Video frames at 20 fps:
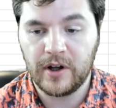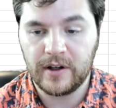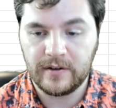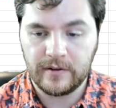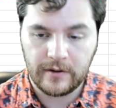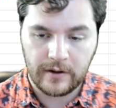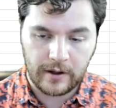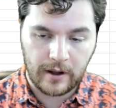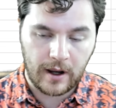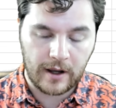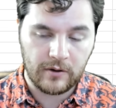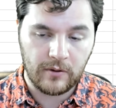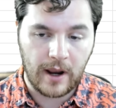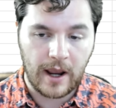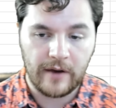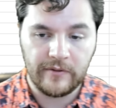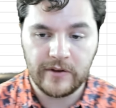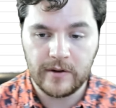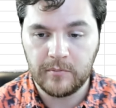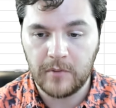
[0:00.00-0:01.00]
but I
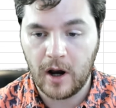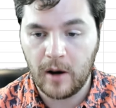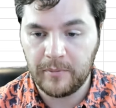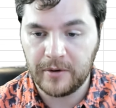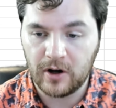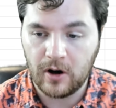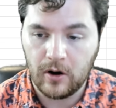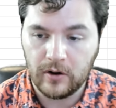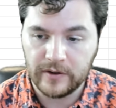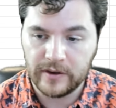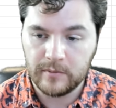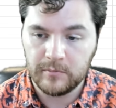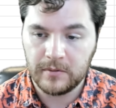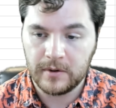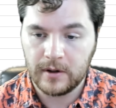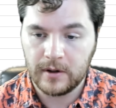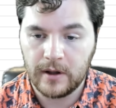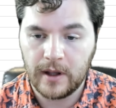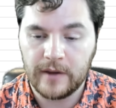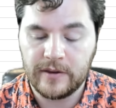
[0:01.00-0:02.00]
don't have them up at all
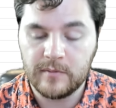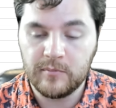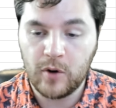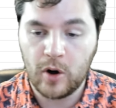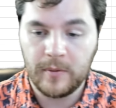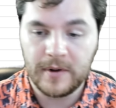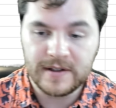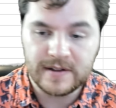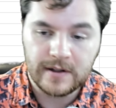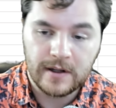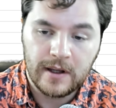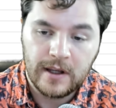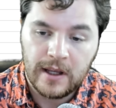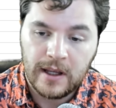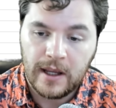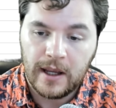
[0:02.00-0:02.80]
at the moment.